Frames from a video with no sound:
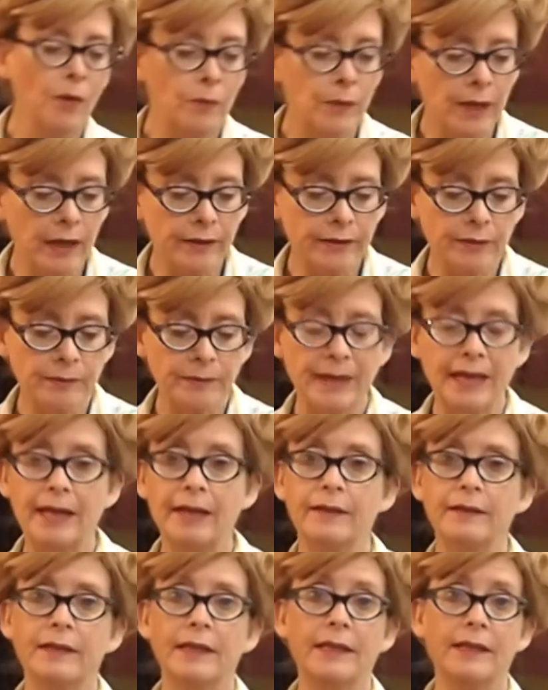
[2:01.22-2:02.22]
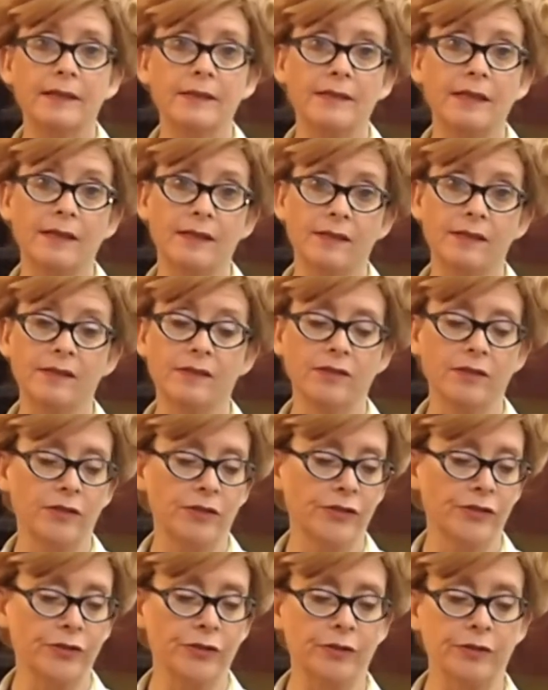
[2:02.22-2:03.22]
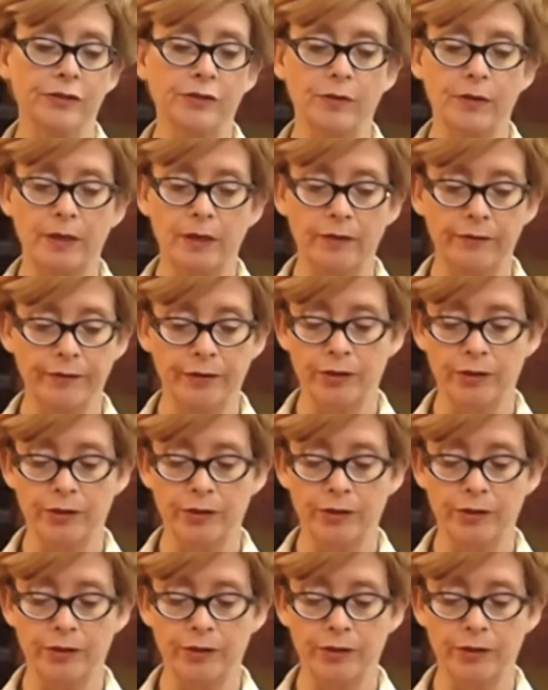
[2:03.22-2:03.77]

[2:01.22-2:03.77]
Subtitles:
Well, the reality is that this is a dessert, so get over